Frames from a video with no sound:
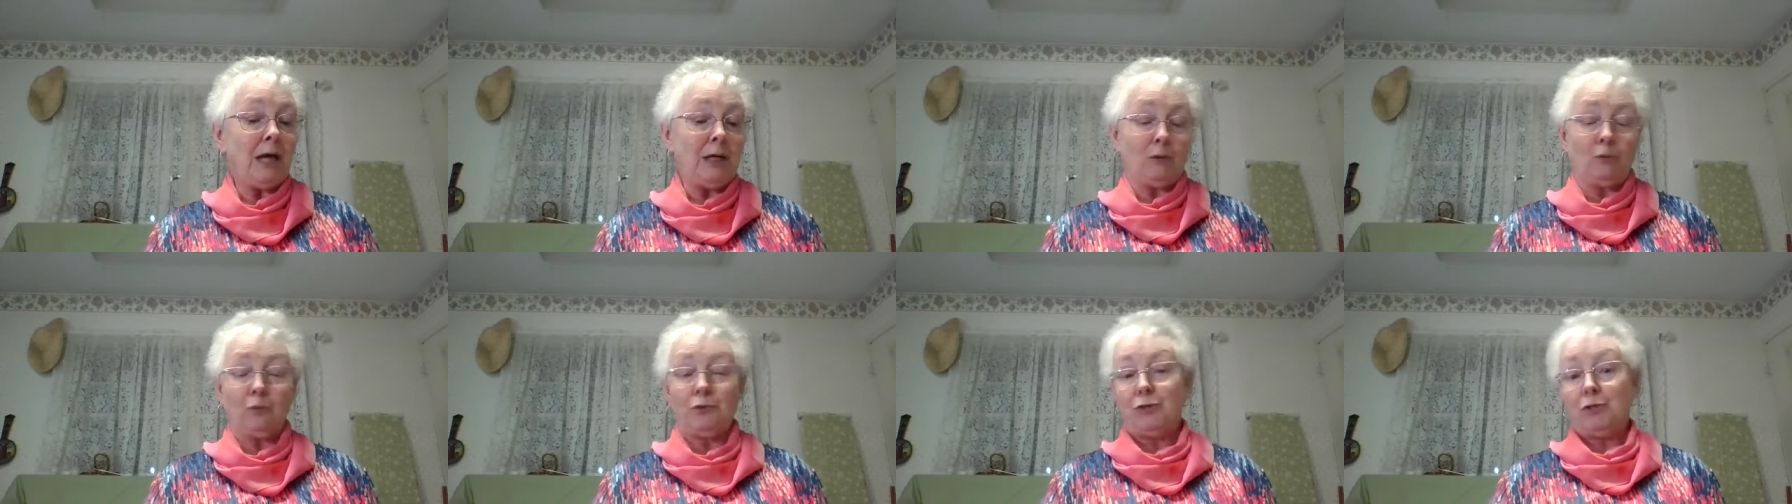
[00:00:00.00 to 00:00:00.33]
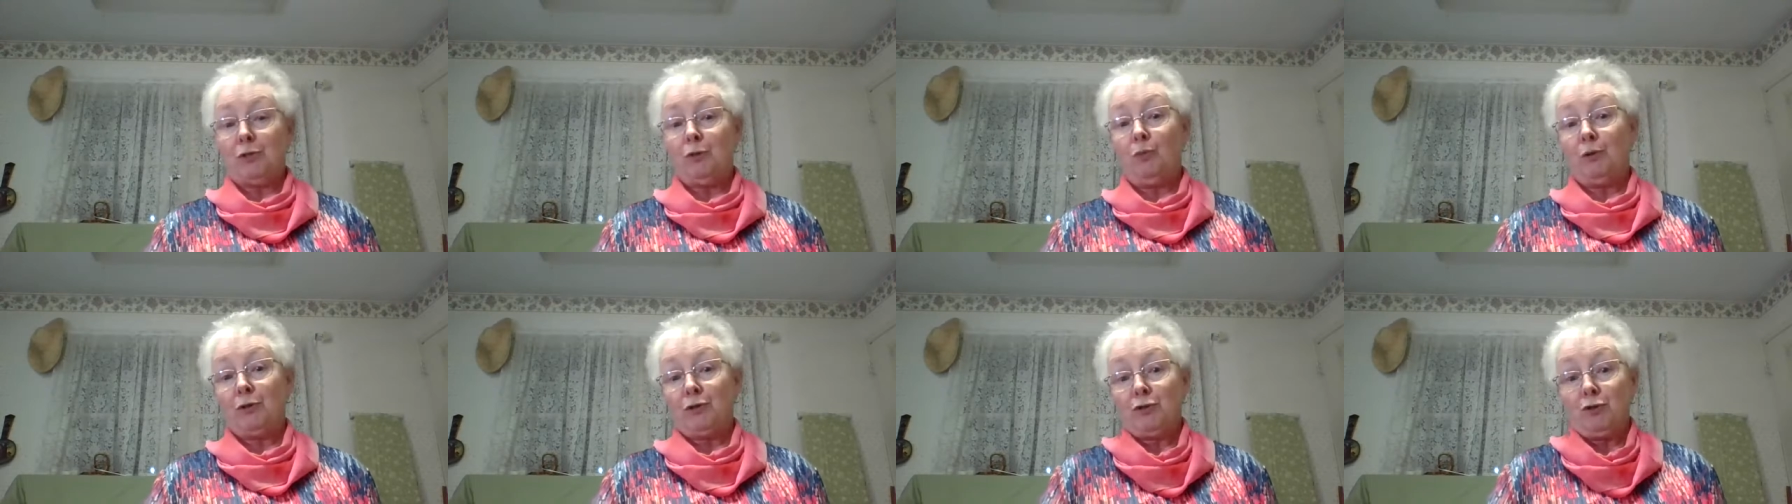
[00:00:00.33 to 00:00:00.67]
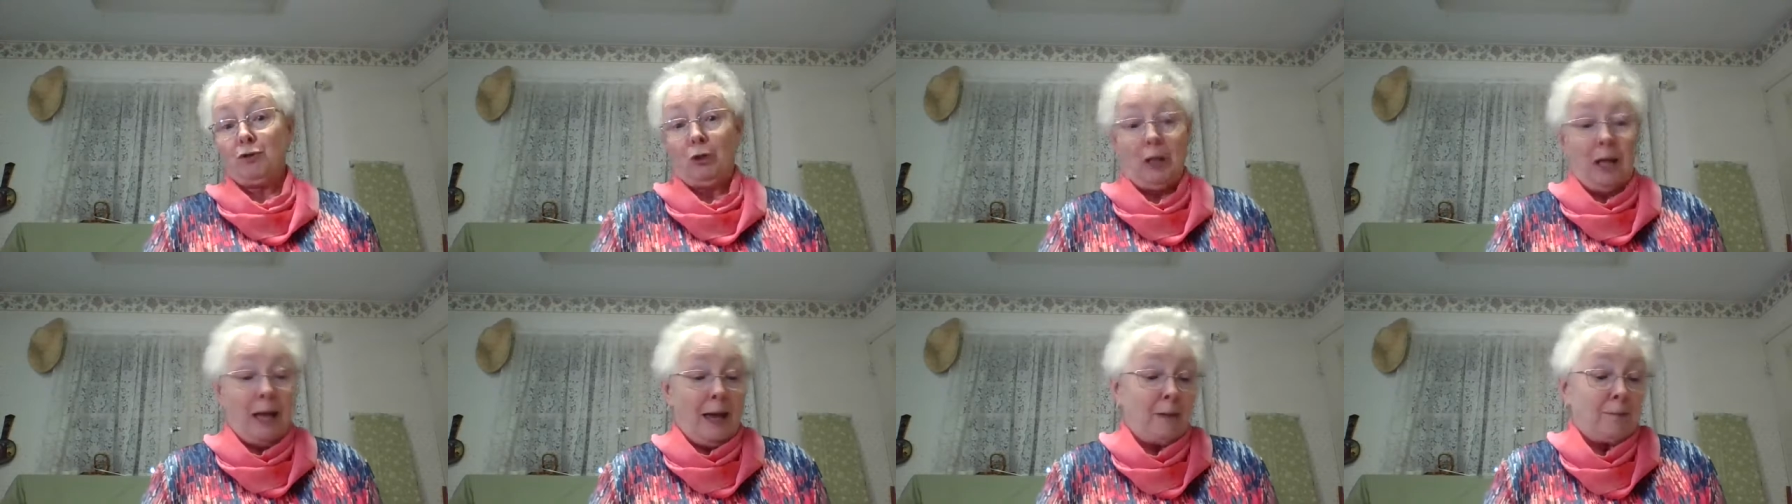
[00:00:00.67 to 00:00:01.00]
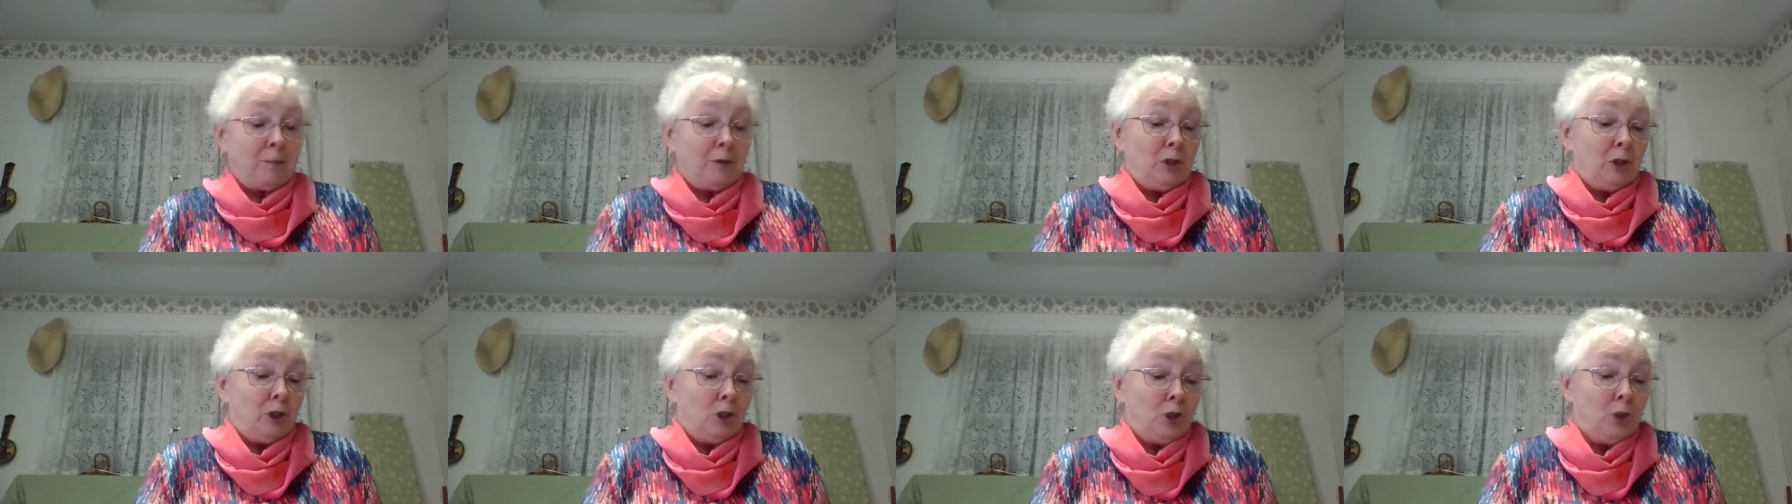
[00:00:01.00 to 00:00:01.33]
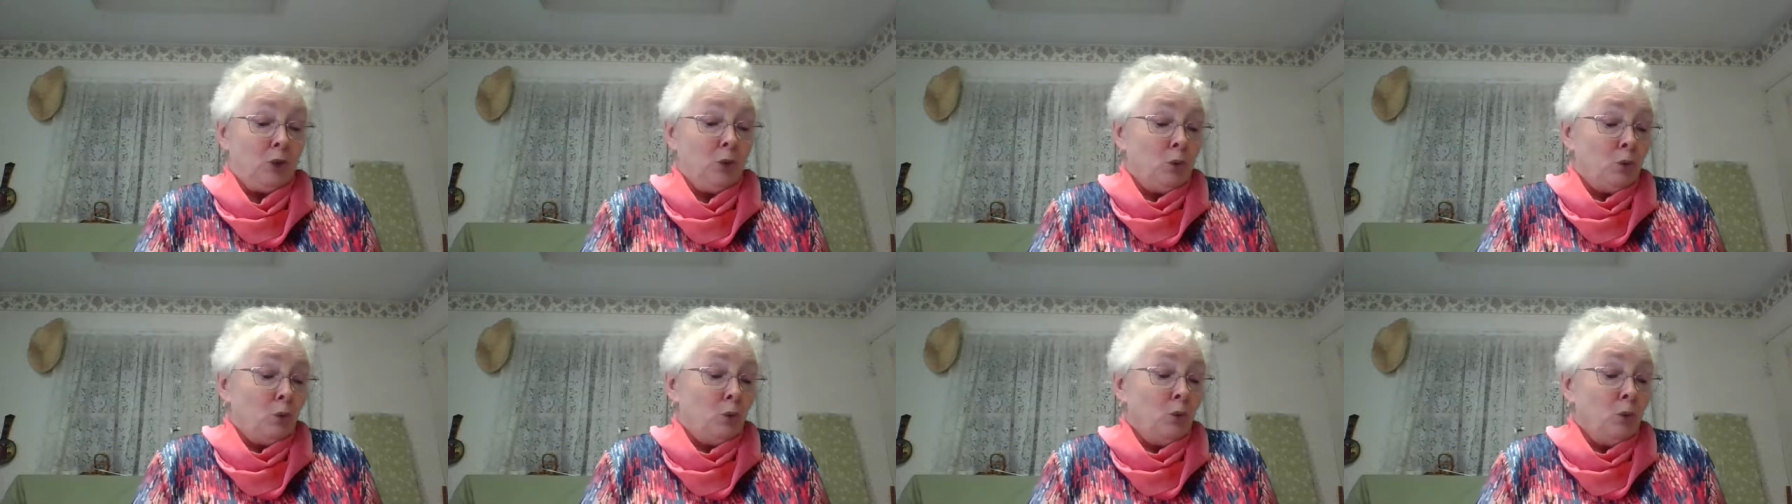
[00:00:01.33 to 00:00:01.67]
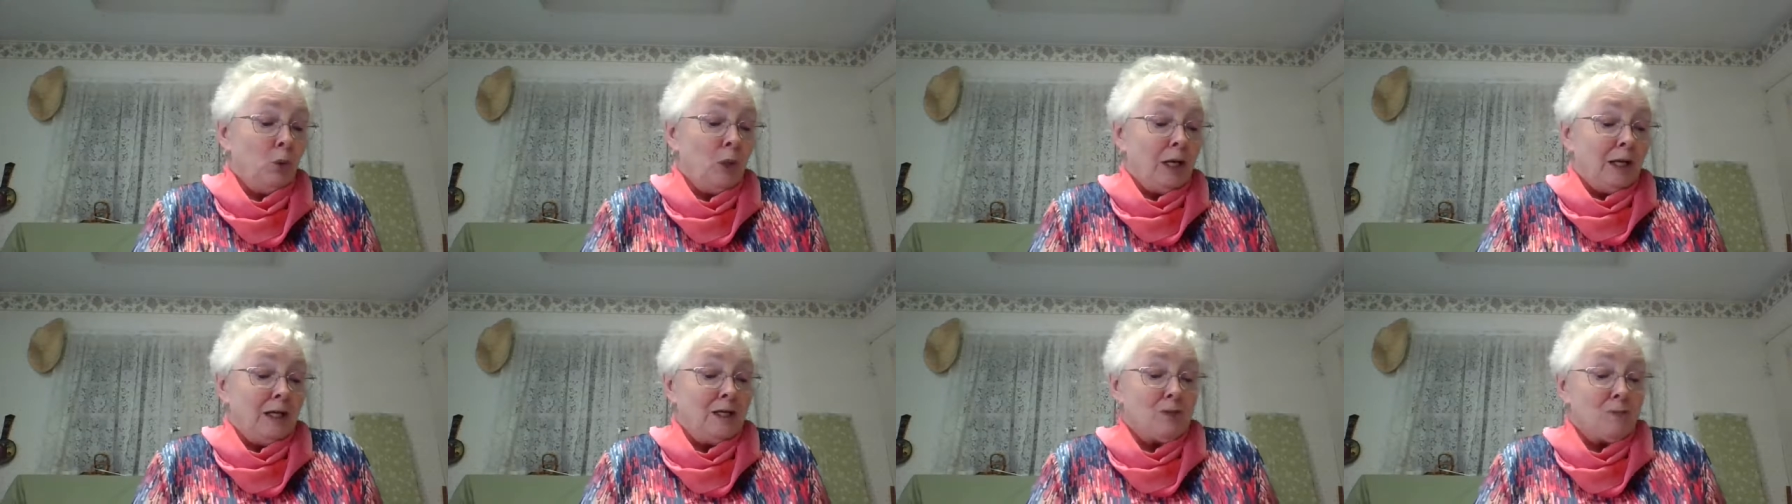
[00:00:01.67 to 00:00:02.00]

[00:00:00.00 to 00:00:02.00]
"I don't see what's going to happen to you.